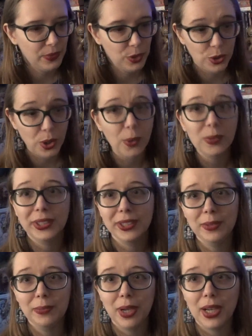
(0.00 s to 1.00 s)

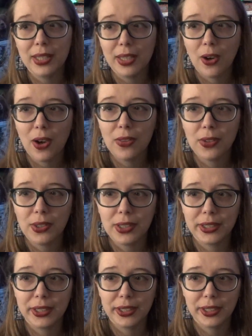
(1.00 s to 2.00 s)
chosen by the author,
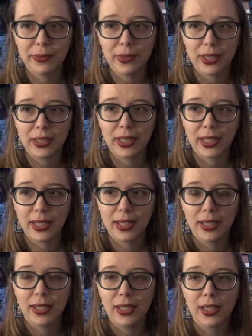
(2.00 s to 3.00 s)
because this is really,
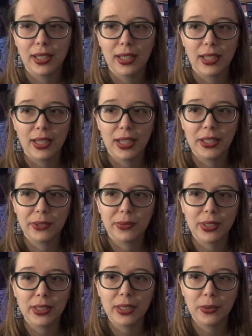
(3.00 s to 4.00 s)
it's
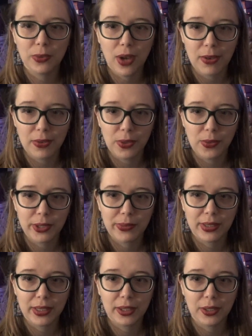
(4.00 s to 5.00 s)
really rough, and it was
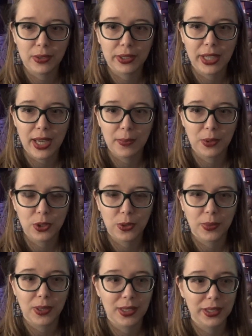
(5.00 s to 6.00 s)
really close to him too,
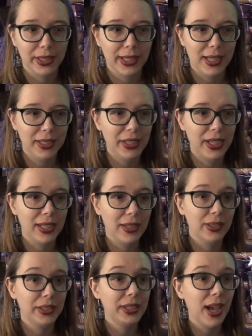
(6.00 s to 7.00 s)
because like I said,
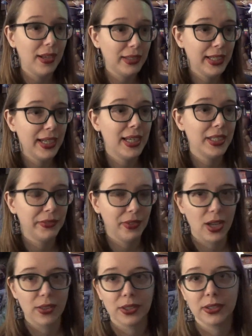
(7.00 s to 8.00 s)
he is telling his
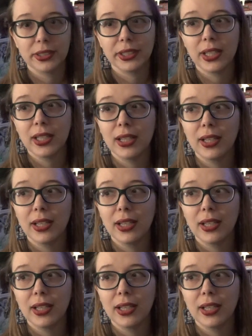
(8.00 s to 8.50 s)
father's